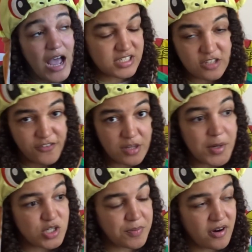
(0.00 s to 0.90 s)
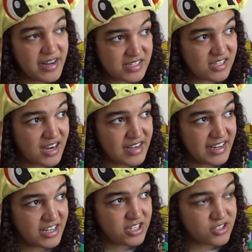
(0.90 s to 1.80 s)
So for the most part,
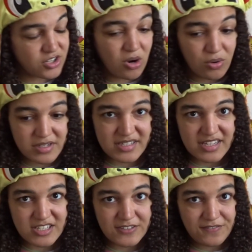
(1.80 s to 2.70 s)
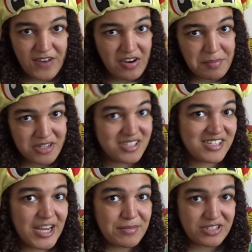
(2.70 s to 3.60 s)
assigning controls is very much the
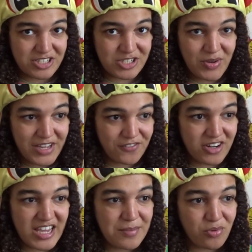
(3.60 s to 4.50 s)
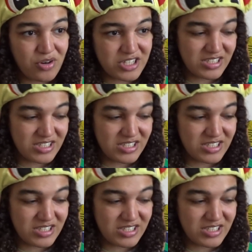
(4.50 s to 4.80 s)
same as just doing it for keyboard.